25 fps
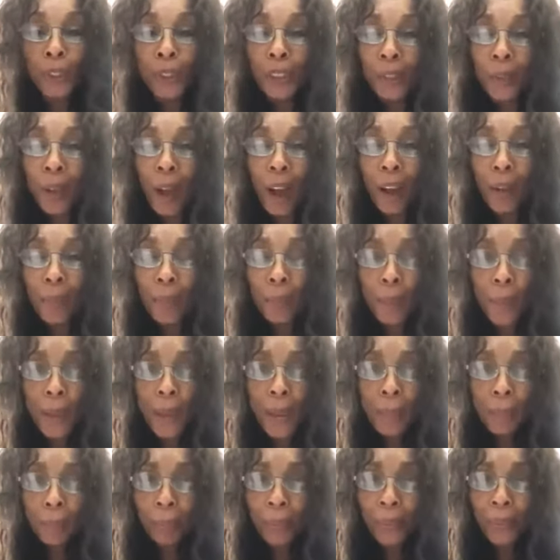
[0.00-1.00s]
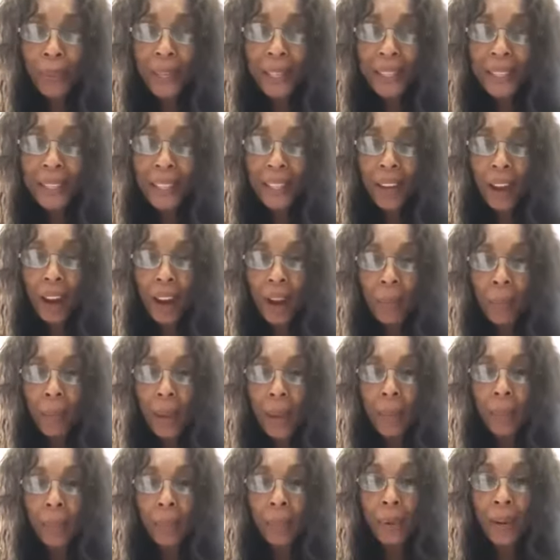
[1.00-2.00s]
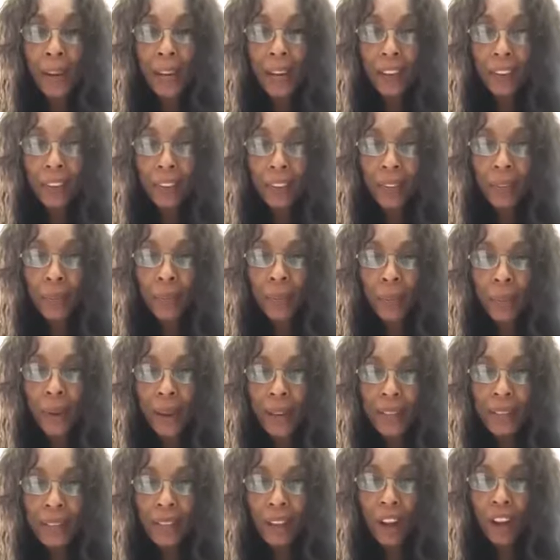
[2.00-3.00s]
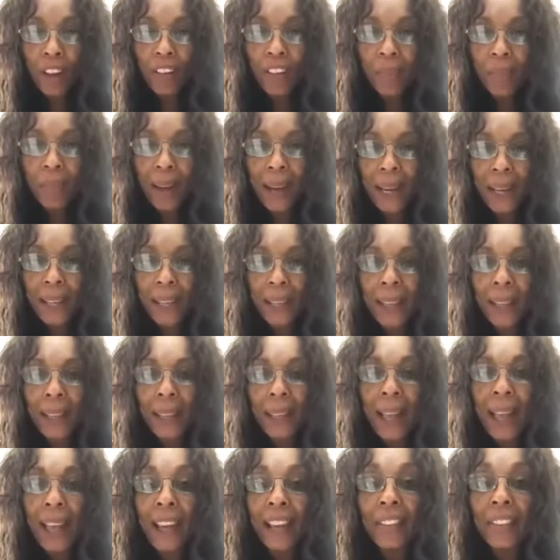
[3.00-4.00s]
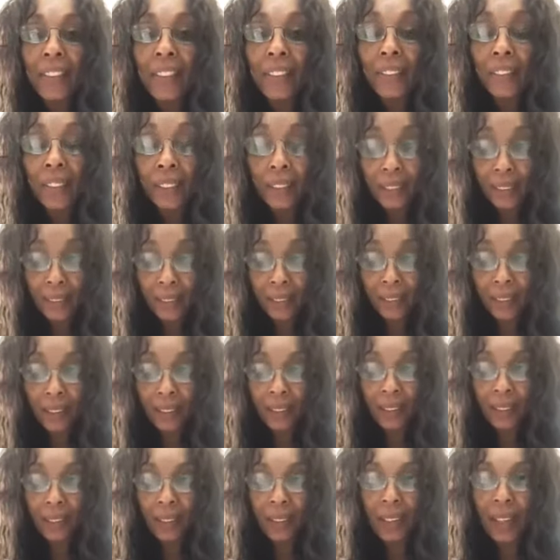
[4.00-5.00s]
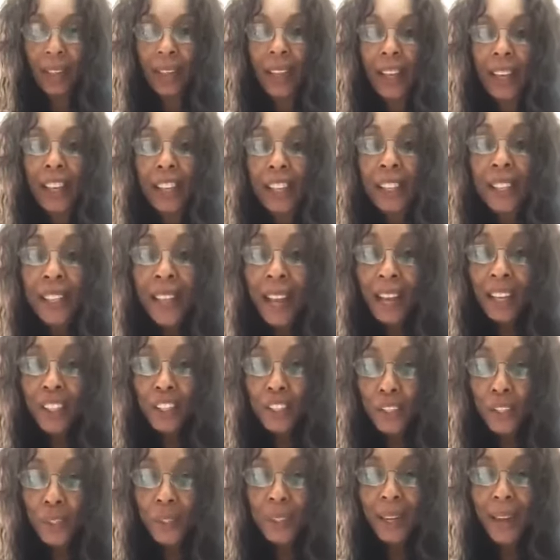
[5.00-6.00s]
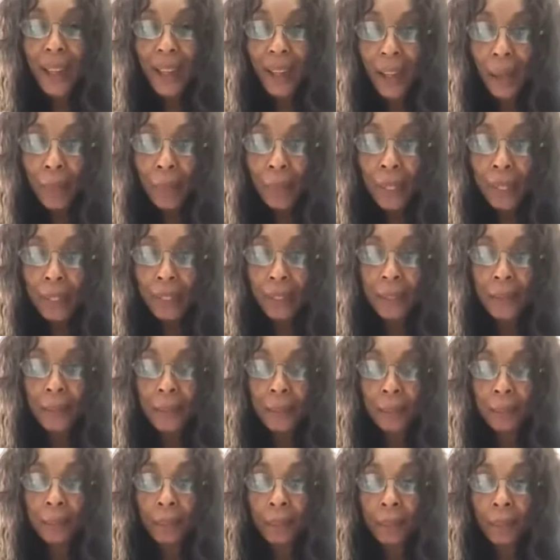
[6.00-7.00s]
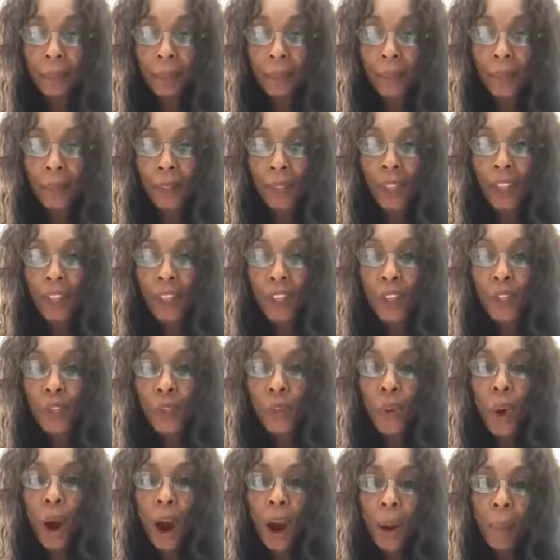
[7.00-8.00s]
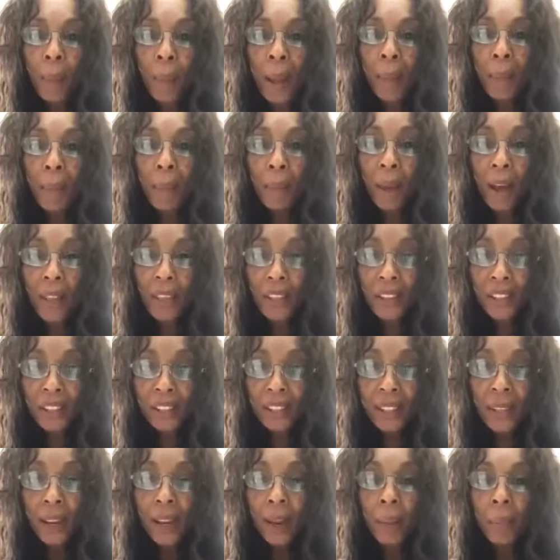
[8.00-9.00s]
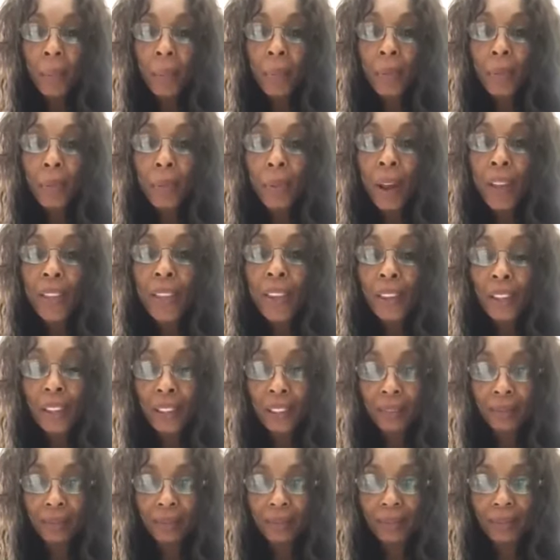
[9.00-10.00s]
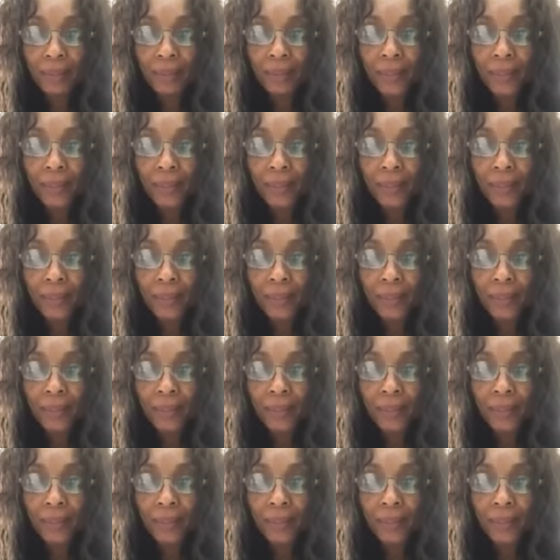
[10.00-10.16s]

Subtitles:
just imprinted on my brain for the rest of my life. That shouldn't happen. You are my mother's brother.